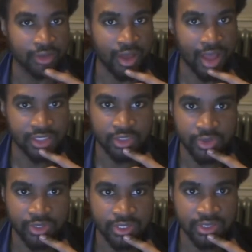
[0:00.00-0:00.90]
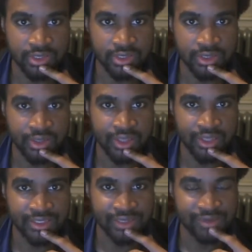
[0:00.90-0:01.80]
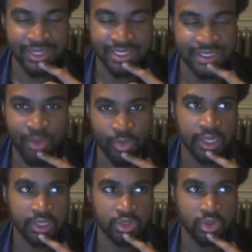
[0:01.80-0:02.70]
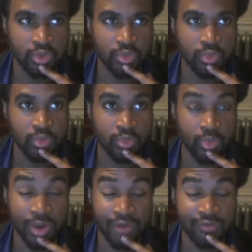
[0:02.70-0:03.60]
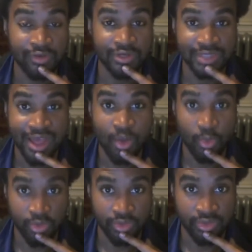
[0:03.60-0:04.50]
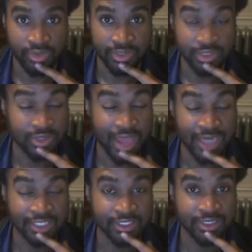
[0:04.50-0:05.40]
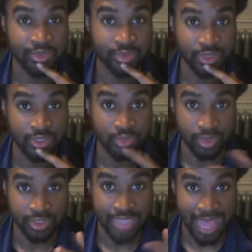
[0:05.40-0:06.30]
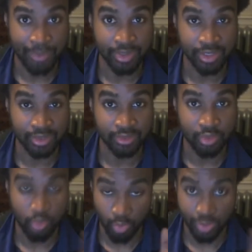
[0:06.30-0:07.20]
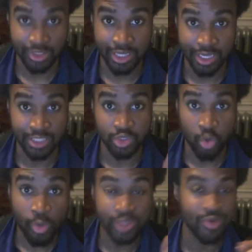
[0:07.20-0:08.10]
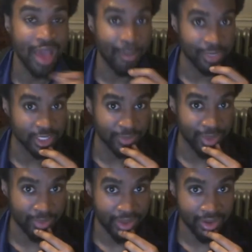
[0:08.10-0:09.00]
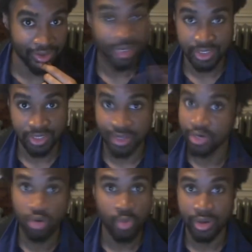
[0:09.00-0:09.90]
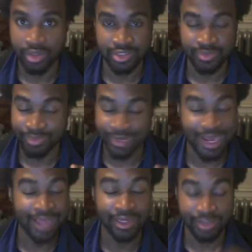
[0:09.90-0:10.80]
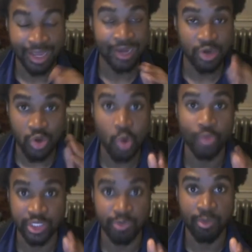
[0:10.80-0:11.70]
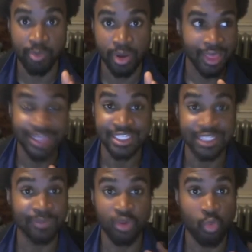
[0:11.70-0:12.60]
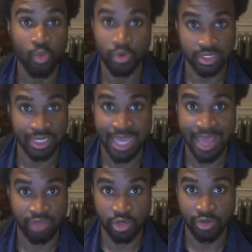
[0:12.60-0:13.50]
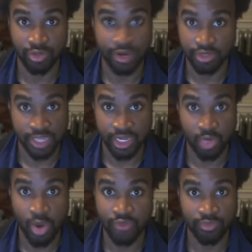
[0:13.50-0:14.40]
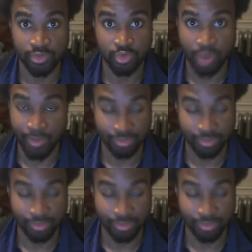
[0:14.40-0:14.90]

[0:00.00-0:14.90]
consequences, and he said, it's not worth it. So whatever is not worth it is what's happening, or what is going to happen to Bambietta. I tell you, I don't know what it is, but I know it's barbaric. It's something worse than having your letter taken away from you,